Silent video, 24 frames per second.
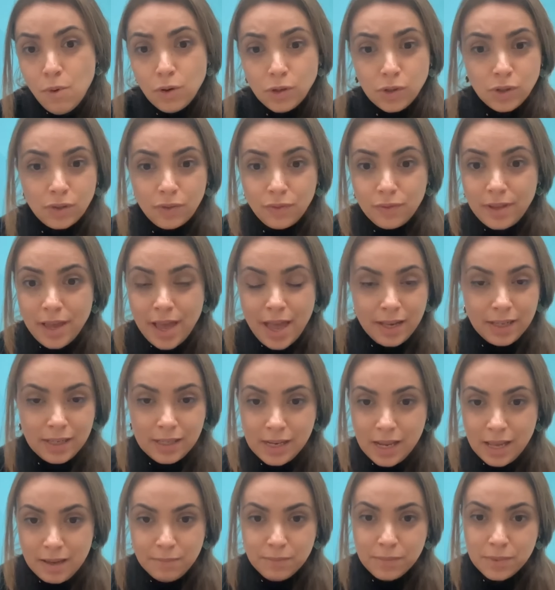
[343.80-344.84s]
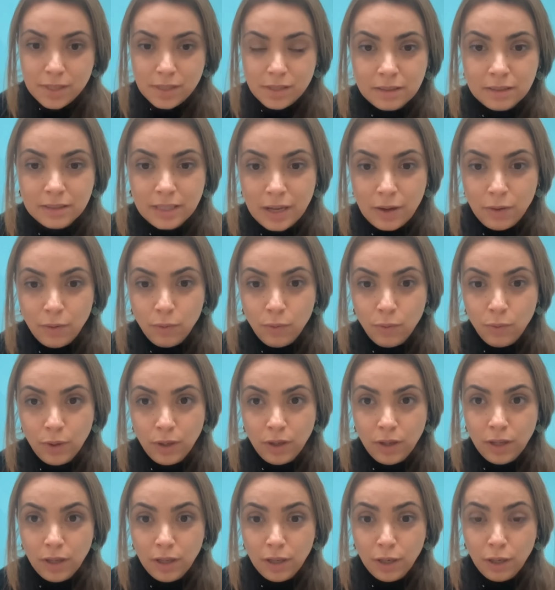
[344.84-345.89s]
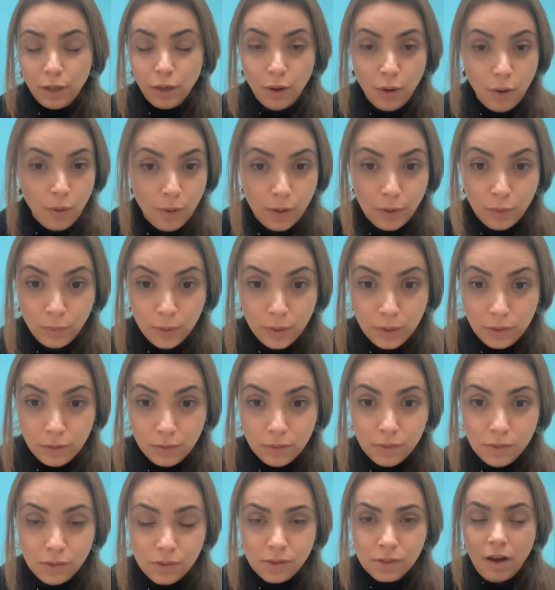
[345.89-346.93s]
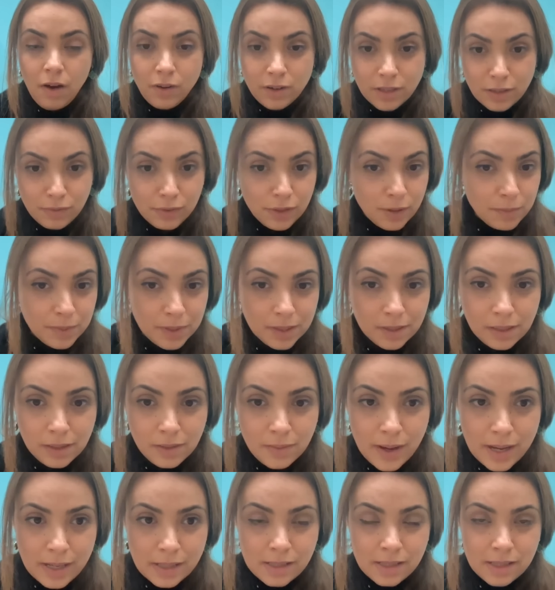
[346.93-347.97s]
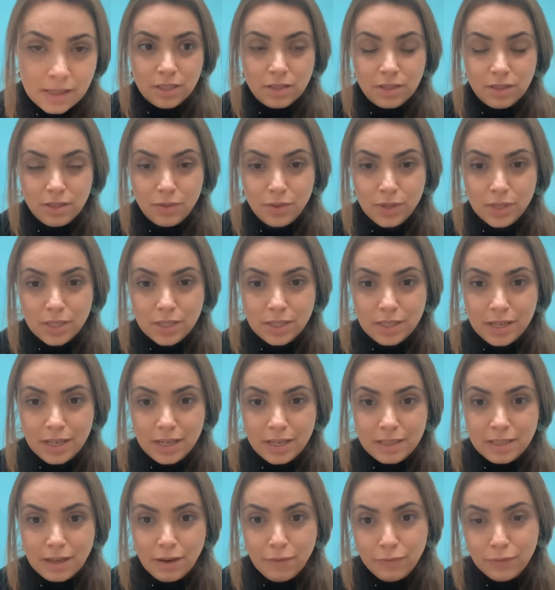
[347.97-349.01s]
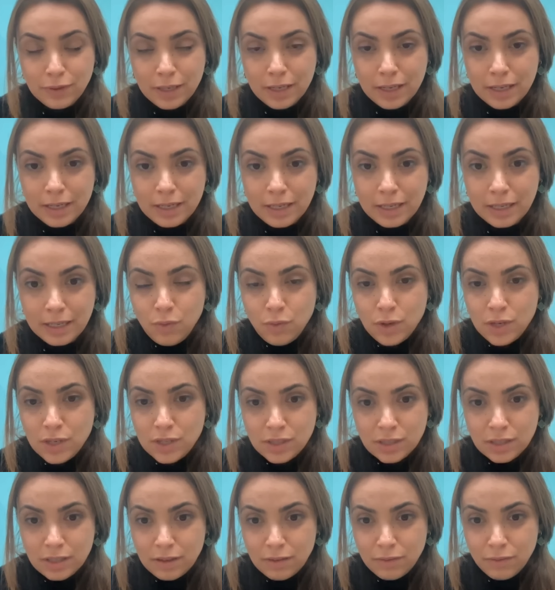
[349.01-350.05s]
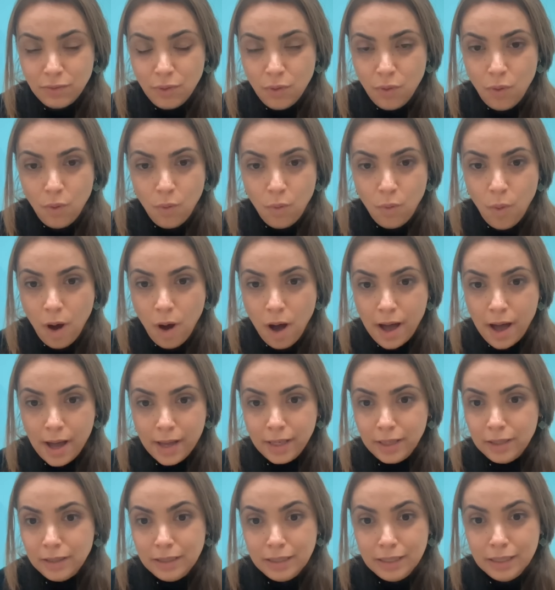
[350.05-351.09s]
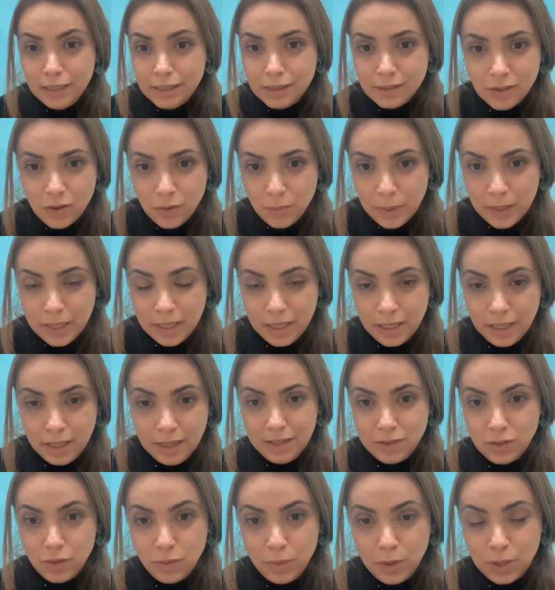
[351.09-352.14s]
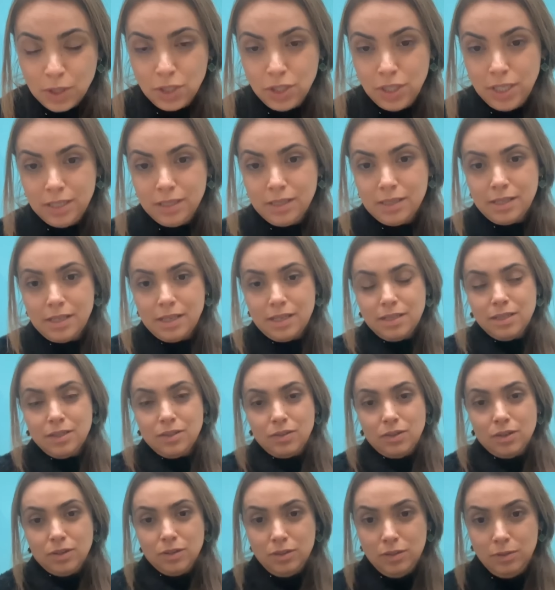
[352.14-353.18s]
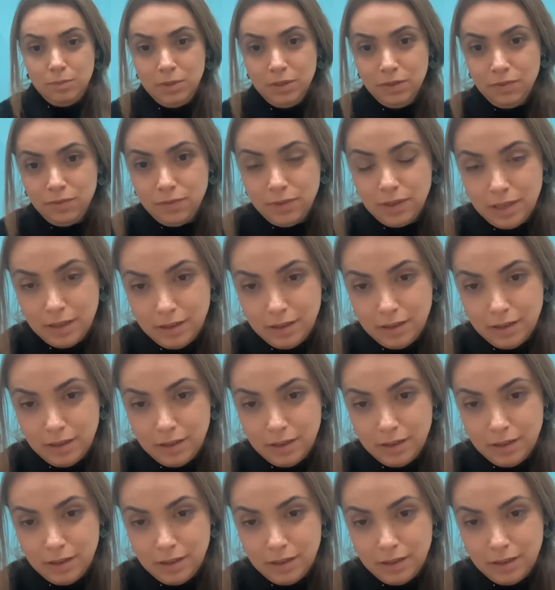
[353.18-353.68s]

Most of the LLMs that we know and we use are developed in the US. There is definitely a reason for why you need so much data center to be